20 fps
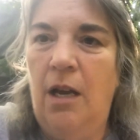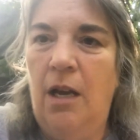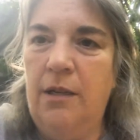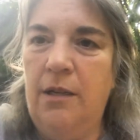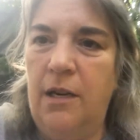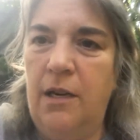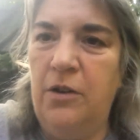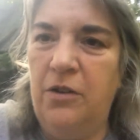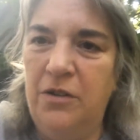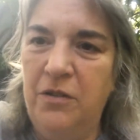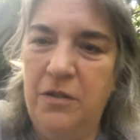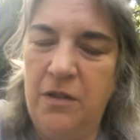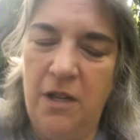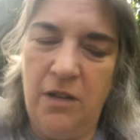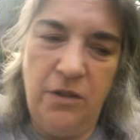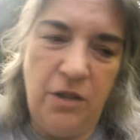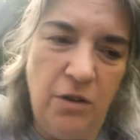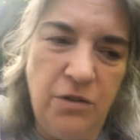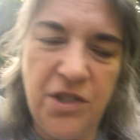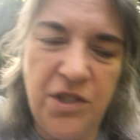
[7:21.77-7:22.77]
You know,
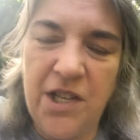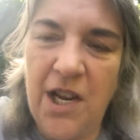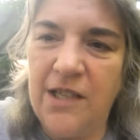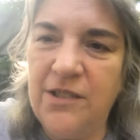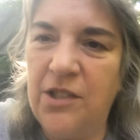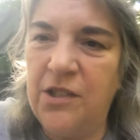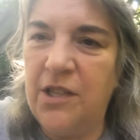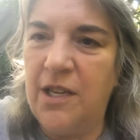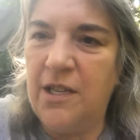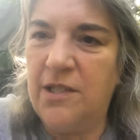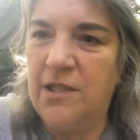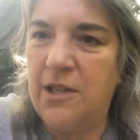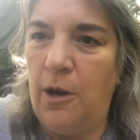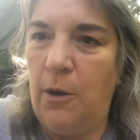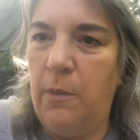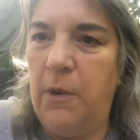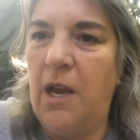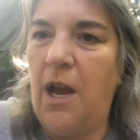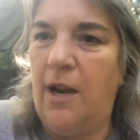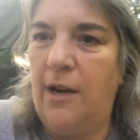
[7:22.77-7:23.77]
those kinds of things
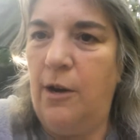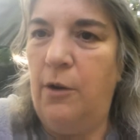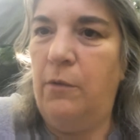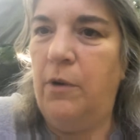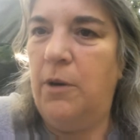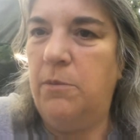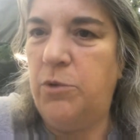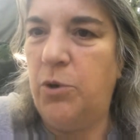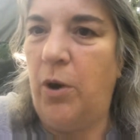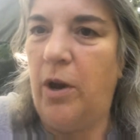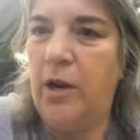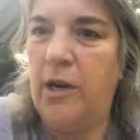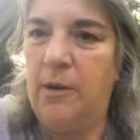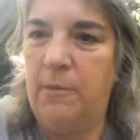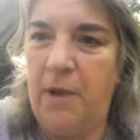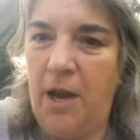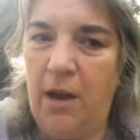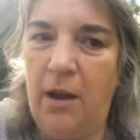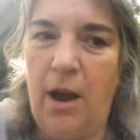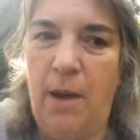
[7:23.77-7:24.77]
tell me I know what I'm talking
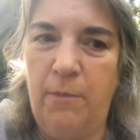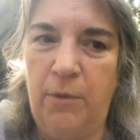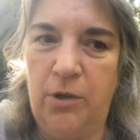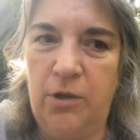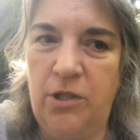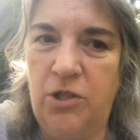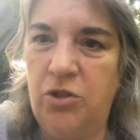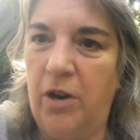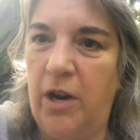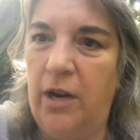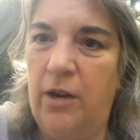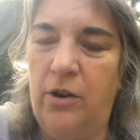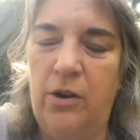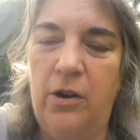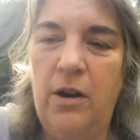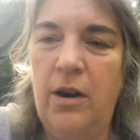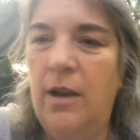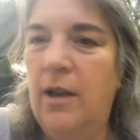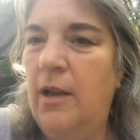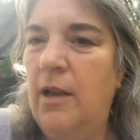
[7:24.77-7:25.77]
about. I'm a good
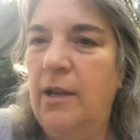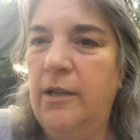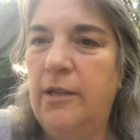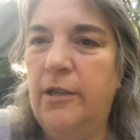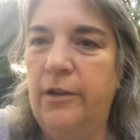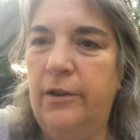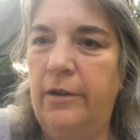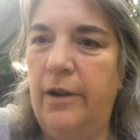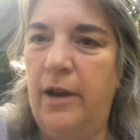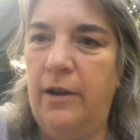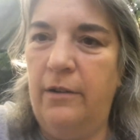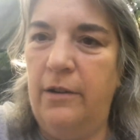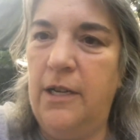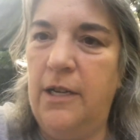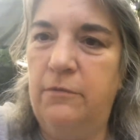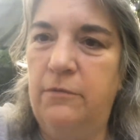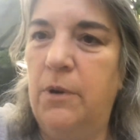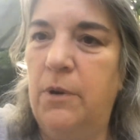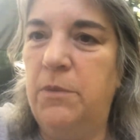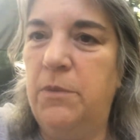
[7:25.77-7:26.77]
trainer. You know, I don't
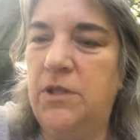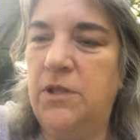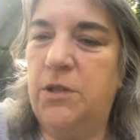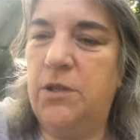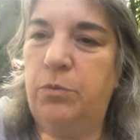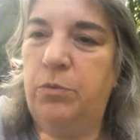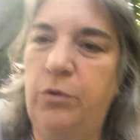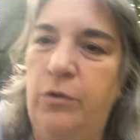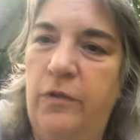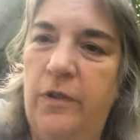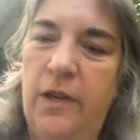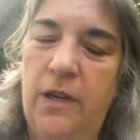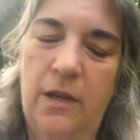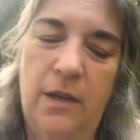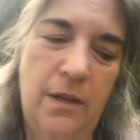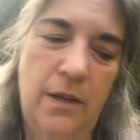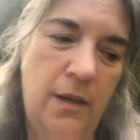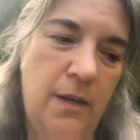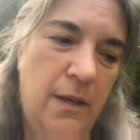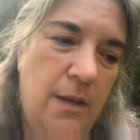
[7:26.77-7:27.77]
need ribbons to prove it.
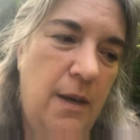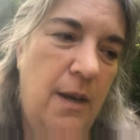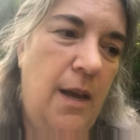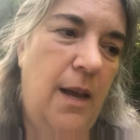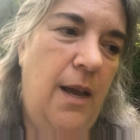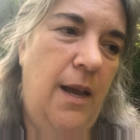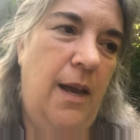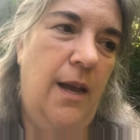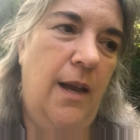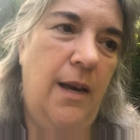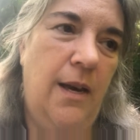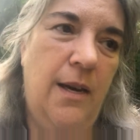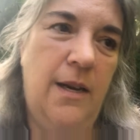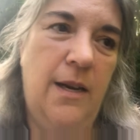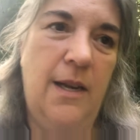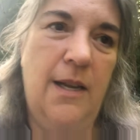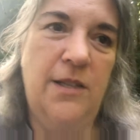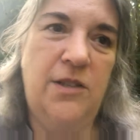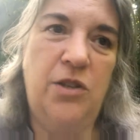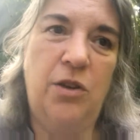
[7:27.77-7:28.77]

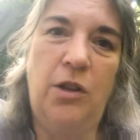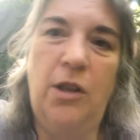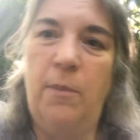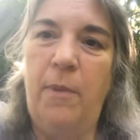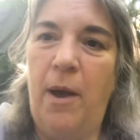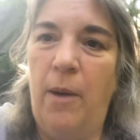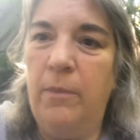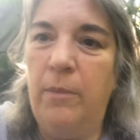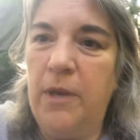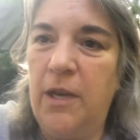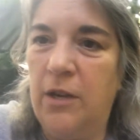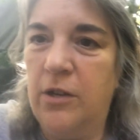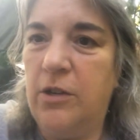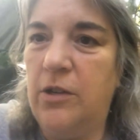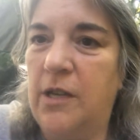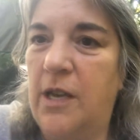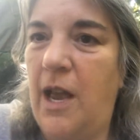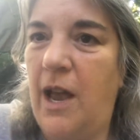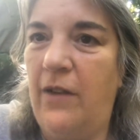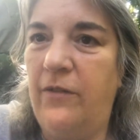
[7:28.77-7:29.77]
And it's all about me and
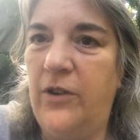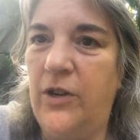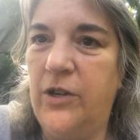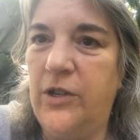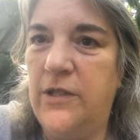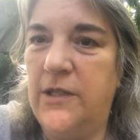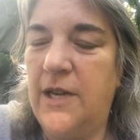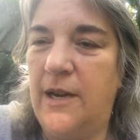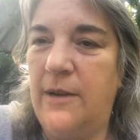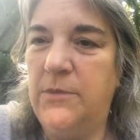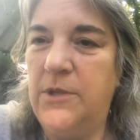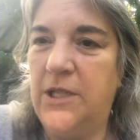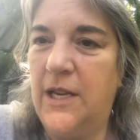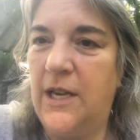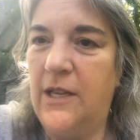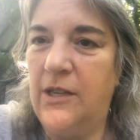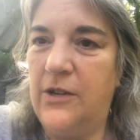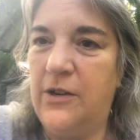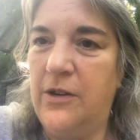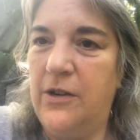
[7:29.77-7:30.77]
Cookie having a good time
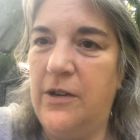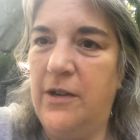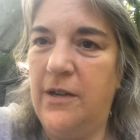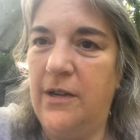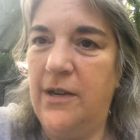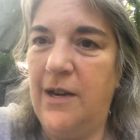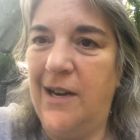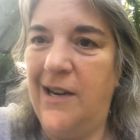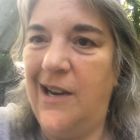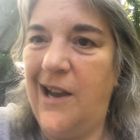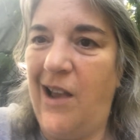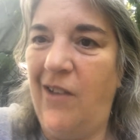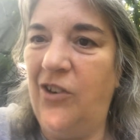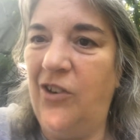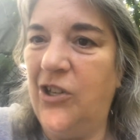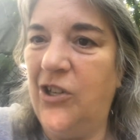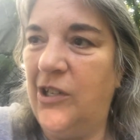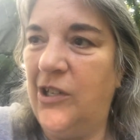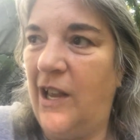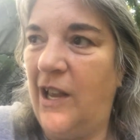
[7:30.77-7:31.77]
together and
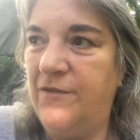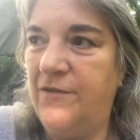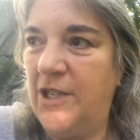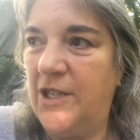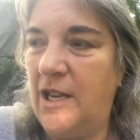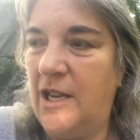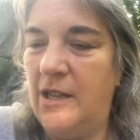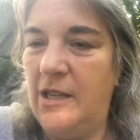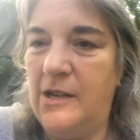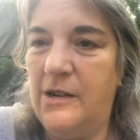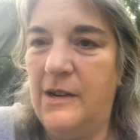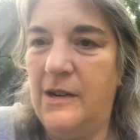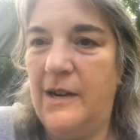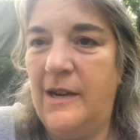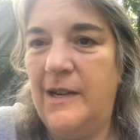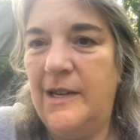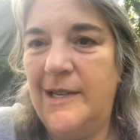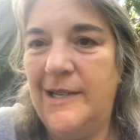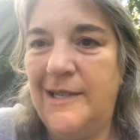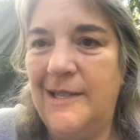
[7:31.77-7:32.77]
having a good life together.
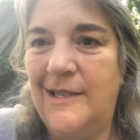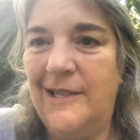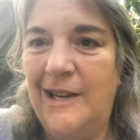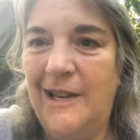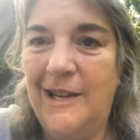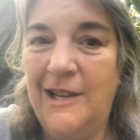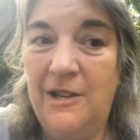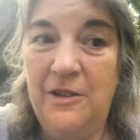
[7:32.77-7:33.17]
And